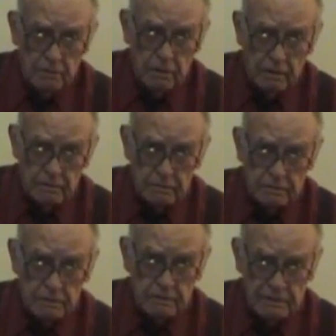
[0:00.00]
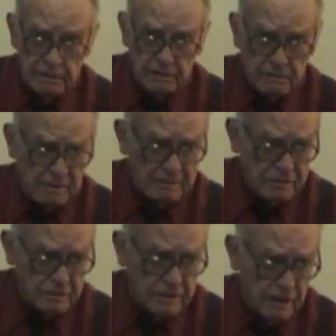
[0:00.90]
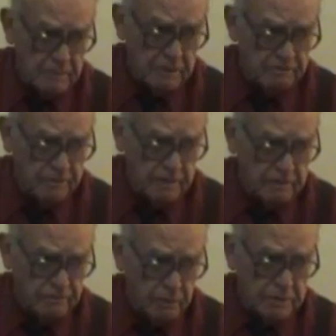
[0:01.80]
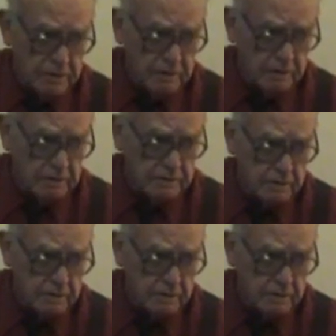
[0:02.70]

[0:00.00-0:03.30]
Well, the thermometer had not been invented in 1400,